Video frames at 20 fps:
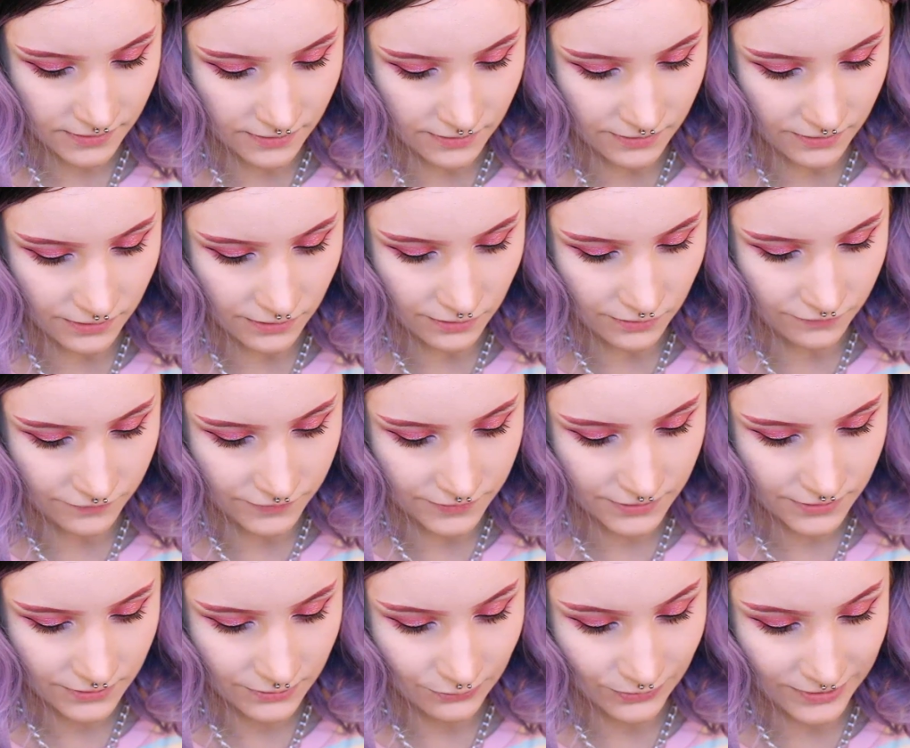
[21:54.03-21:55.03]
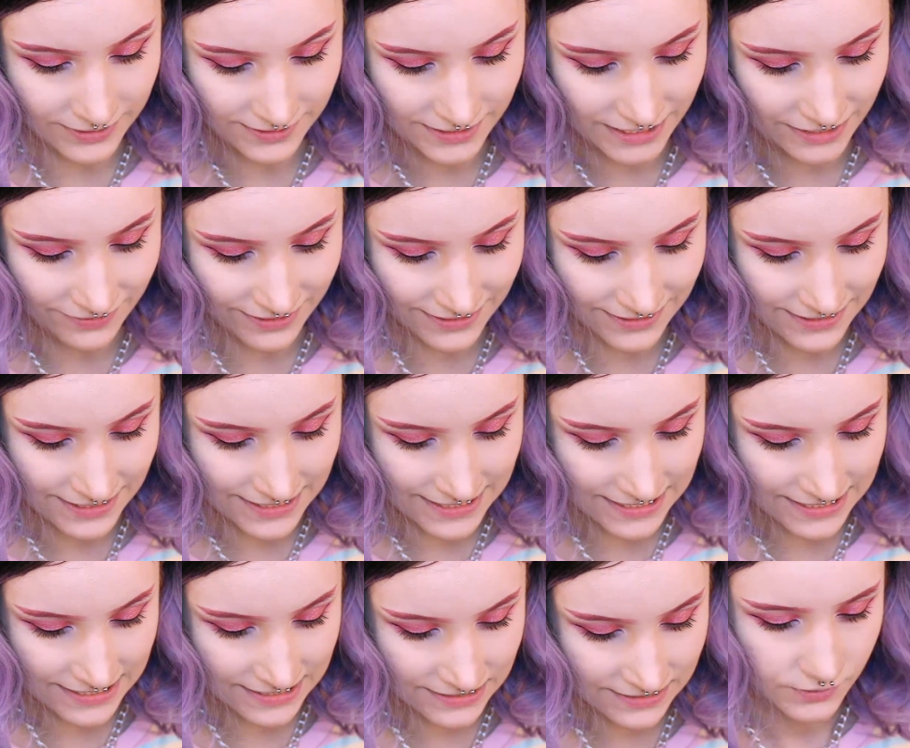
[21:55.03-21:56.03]
of
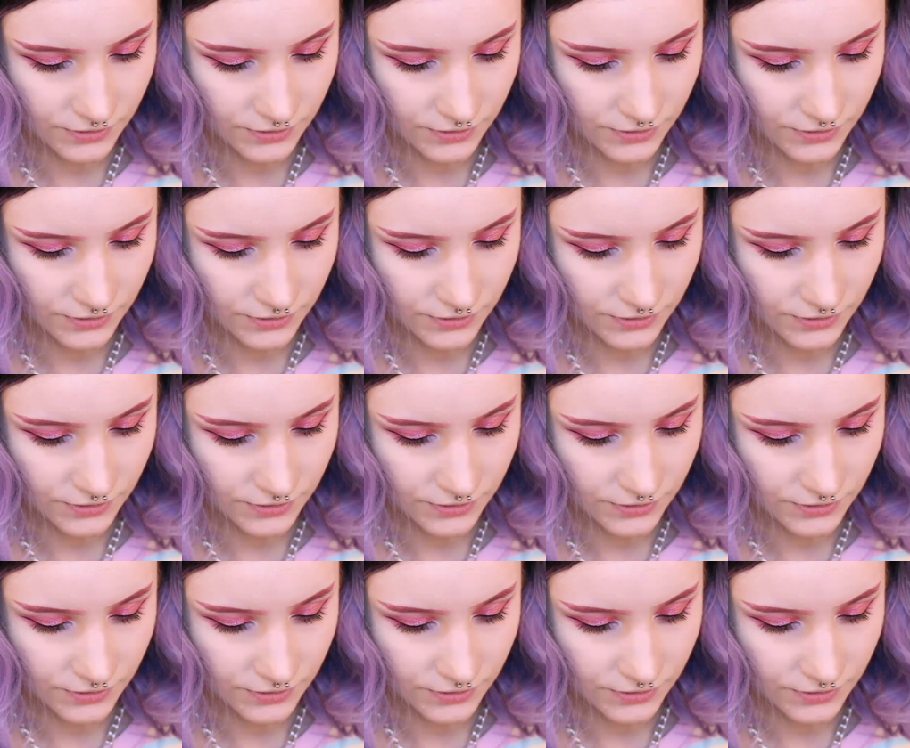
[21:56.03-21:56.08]
2017,